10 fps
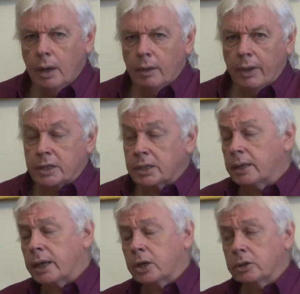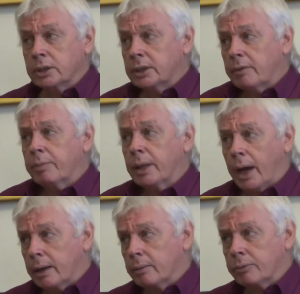They said they couldn't give me
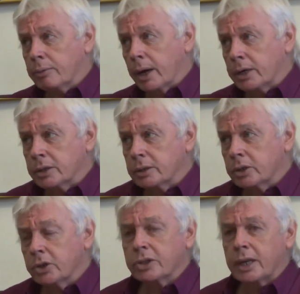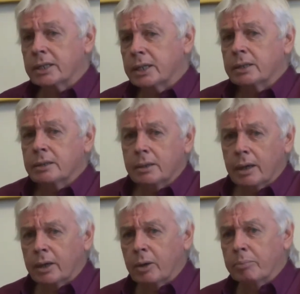that information because they
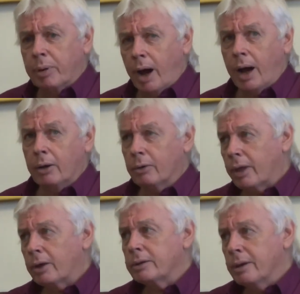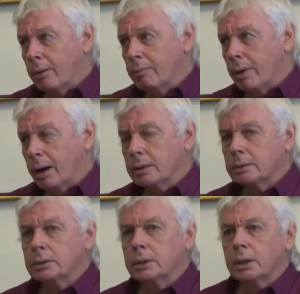didn't compile that number.
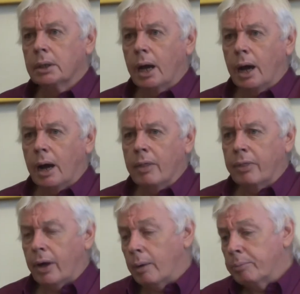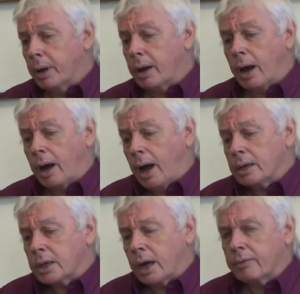But
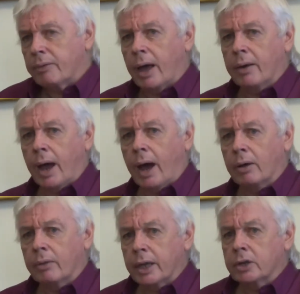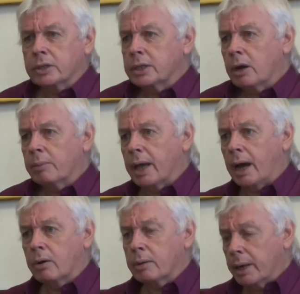as I found out, they could tell me
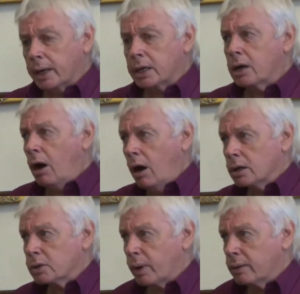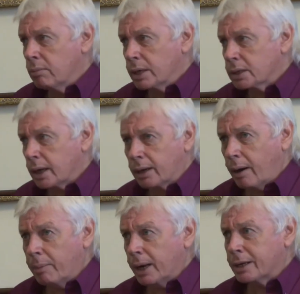how many cars went missing,
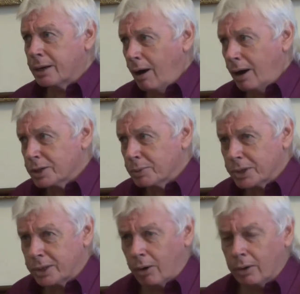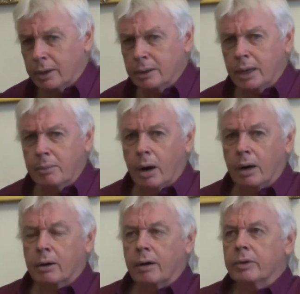many cars were stolen in
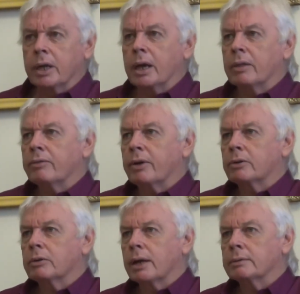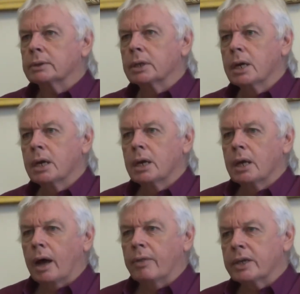America every year at the federal level.
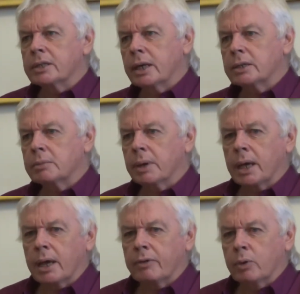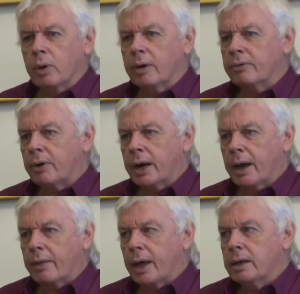And they said to me, if you want to find
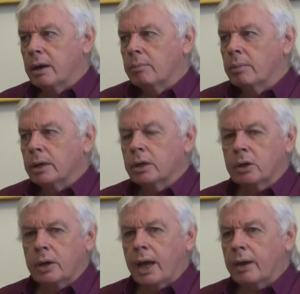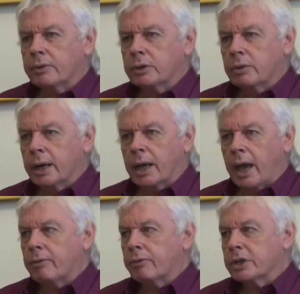out that number, you're going to have to
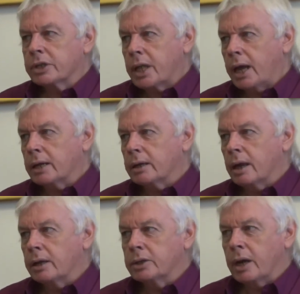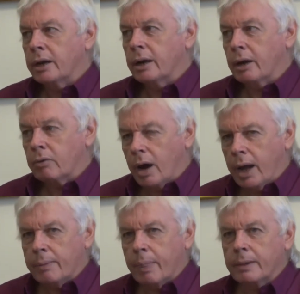ring every state, and
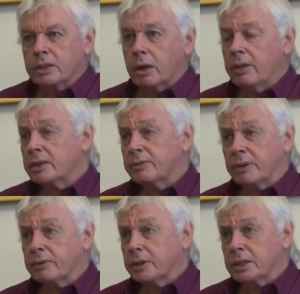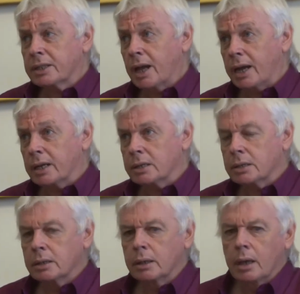right? So there's 50 states.